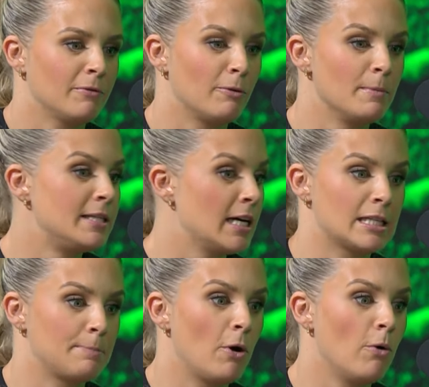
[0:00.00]
from the
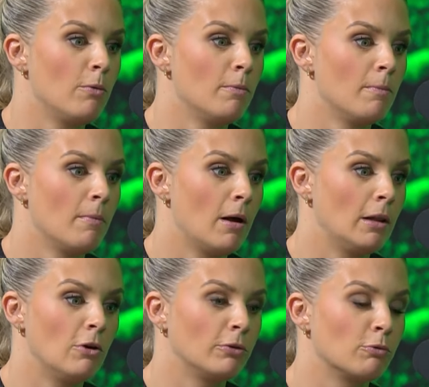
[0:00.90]
dust bowl
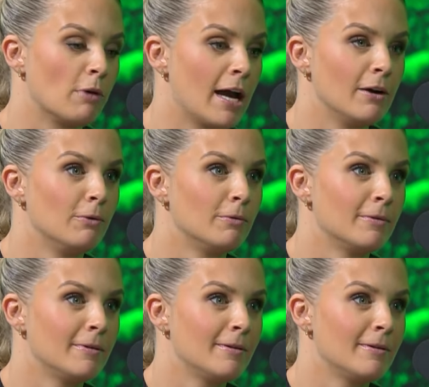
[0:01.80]
along the rail,